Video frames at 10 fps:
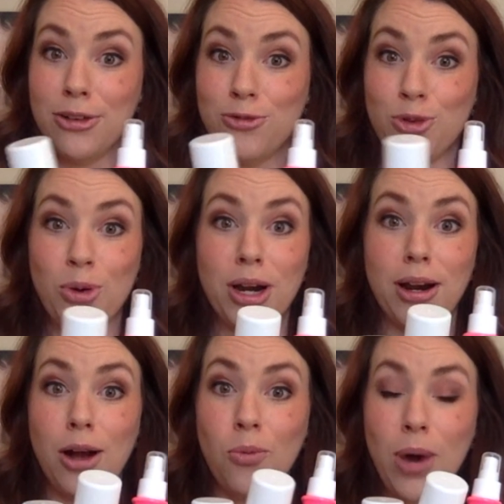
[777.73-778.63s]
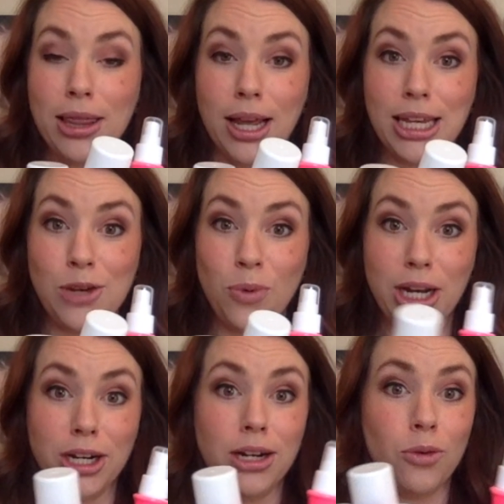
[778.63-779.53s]
for one lucky
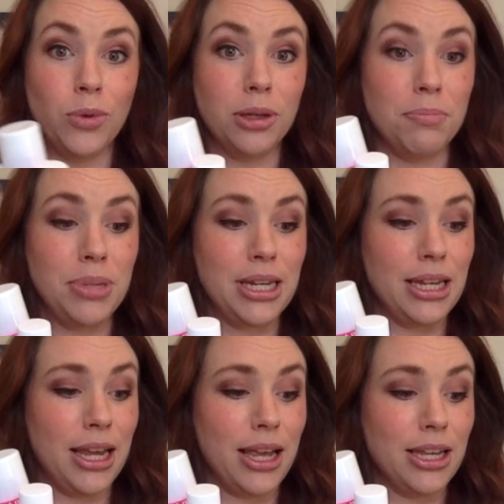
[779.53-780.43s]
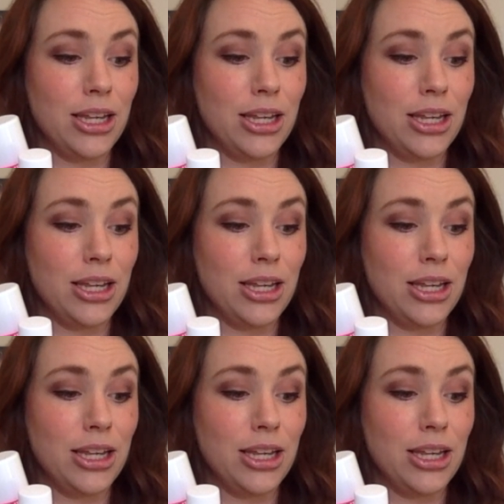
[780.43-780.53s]
winner will be